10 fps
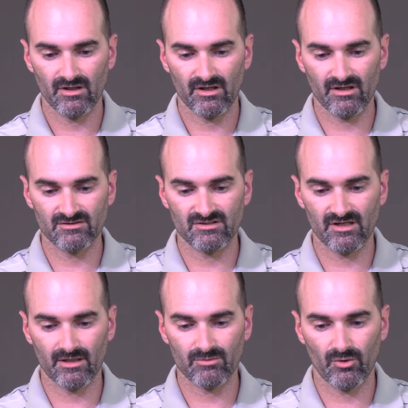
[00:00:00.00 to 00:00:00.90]
and
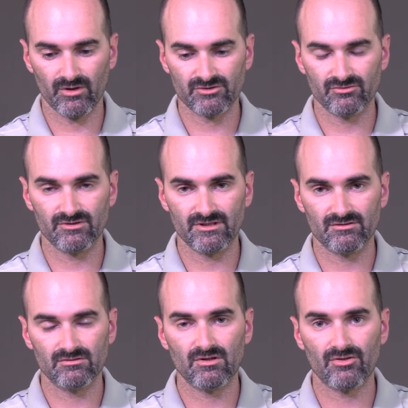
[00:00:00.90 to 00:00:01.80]
today I'm going to
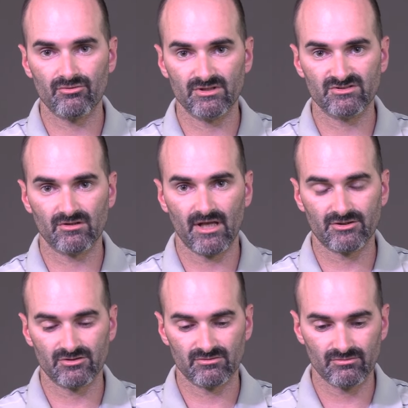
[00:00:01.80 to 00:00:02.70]
read three
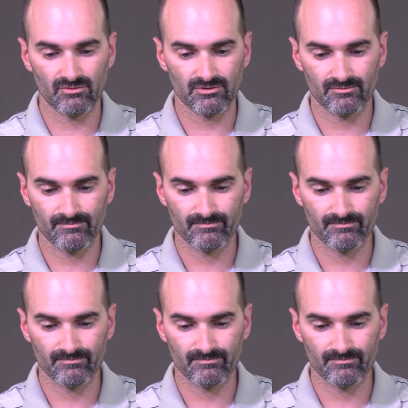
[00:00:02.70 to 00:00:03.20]
selections for you.